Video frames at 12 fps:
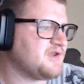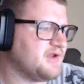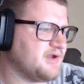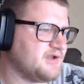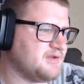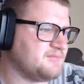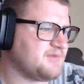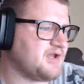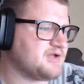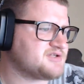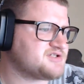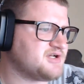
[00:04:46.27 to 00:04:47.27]
Yeah,
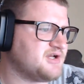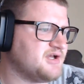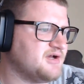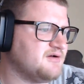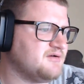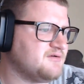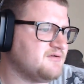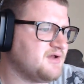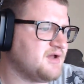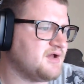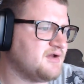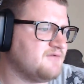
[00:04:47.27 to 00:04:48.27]
MKS Gen L
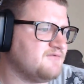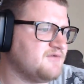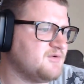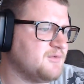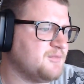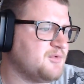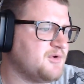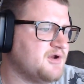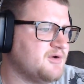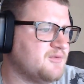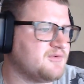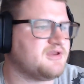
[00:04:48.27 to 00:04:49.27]

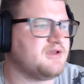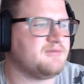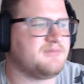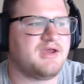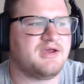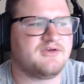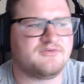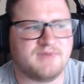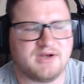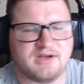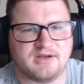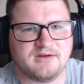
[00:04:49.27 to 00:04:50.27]
V1.0 with the MKS
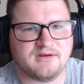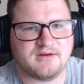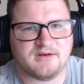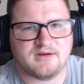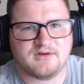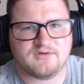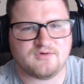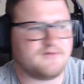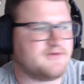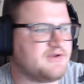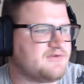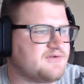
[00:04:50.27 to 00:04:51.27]
Mini
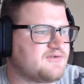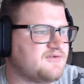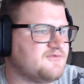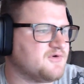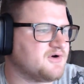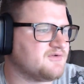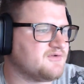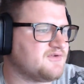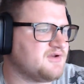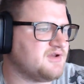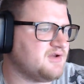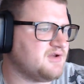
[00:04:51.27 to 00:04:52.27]
12864
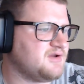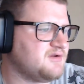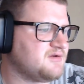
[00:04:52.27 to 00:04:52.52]
LCD.